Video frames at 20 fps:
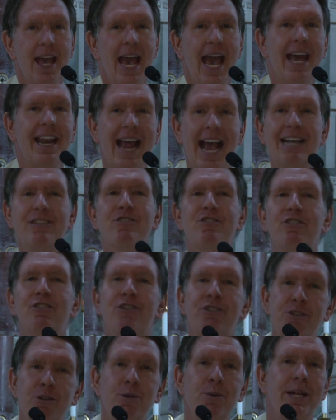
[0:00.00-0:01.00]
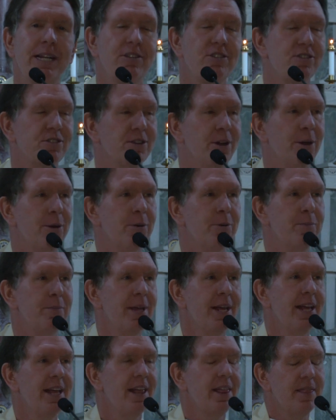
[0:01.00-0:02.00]
And as they're doing so,
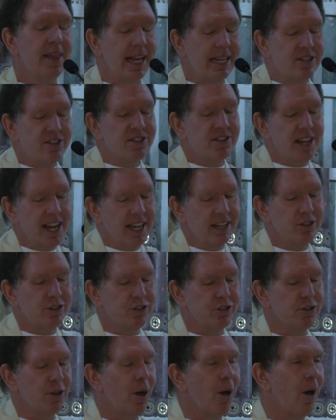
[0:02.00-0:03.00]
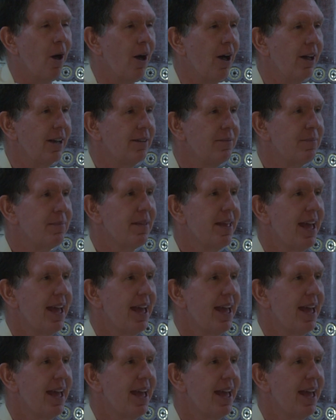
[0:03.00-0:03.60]
they sing a song.